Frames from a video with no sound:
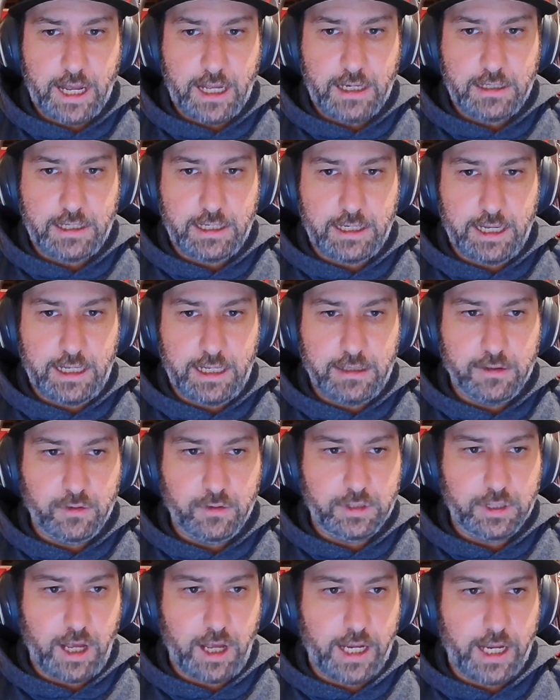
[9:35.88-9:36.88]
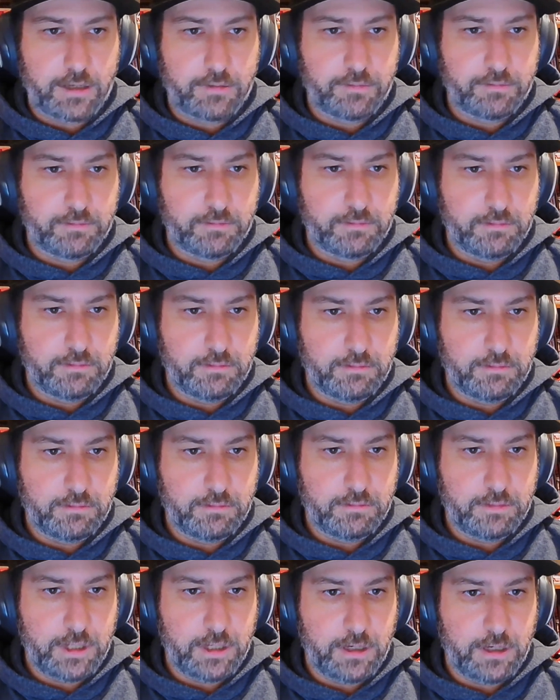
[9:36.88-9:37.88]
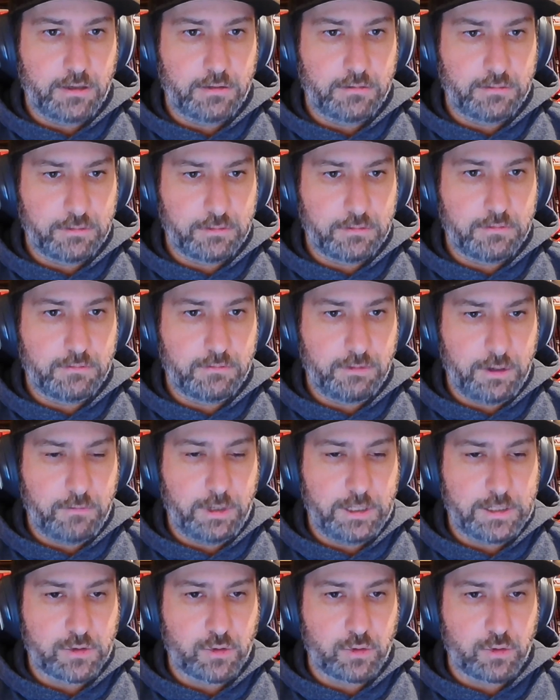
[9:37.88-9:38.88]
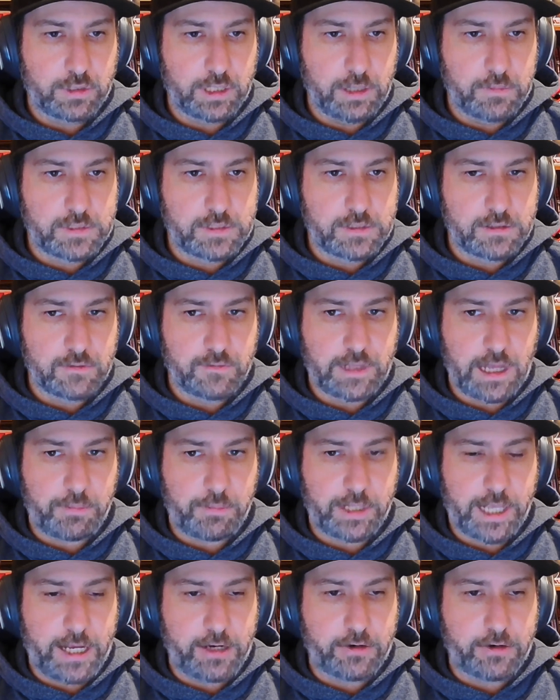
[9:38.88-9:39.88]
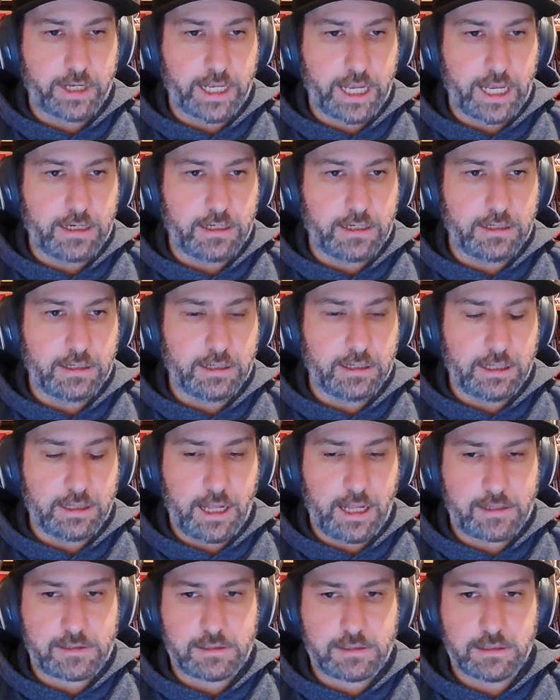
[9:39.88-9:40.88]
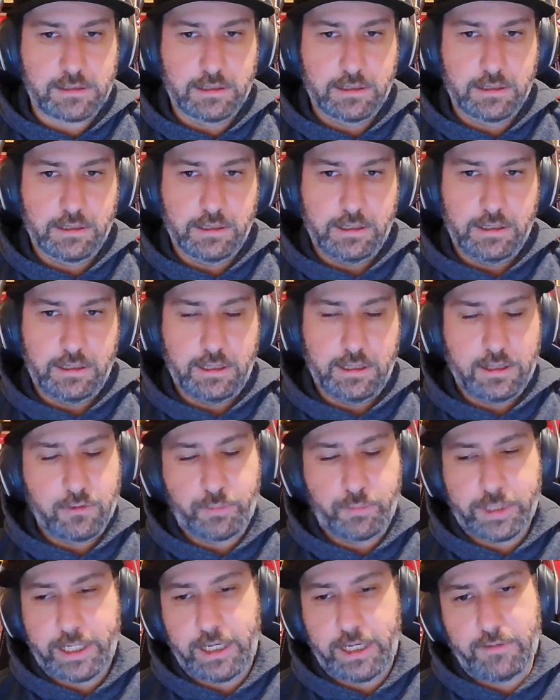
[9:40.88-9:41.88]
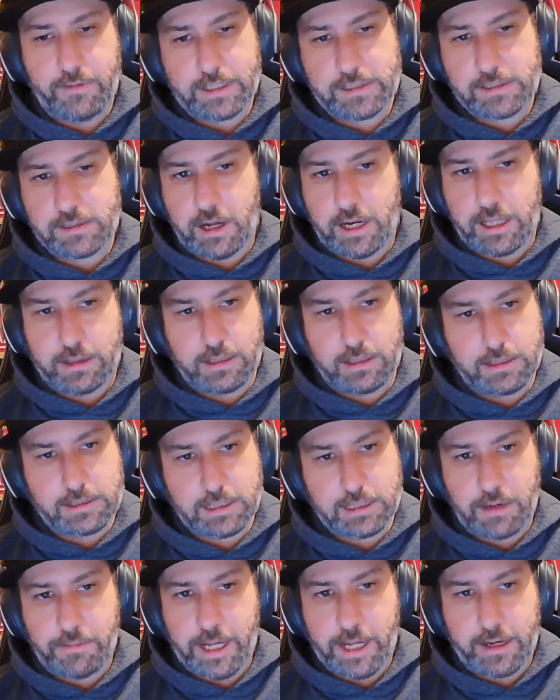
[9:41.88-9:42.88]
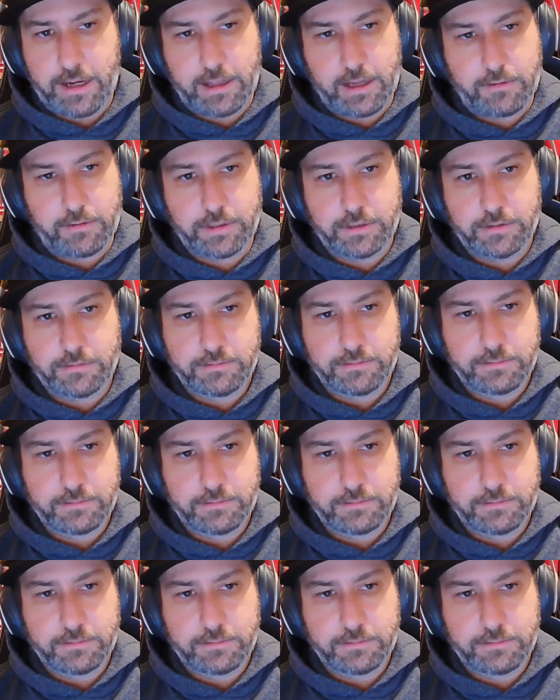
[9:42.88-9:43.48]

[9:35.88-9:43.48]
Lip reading: he looked like, we saw glimpses of that player again. And there were plenty of exciting things to come out of that one.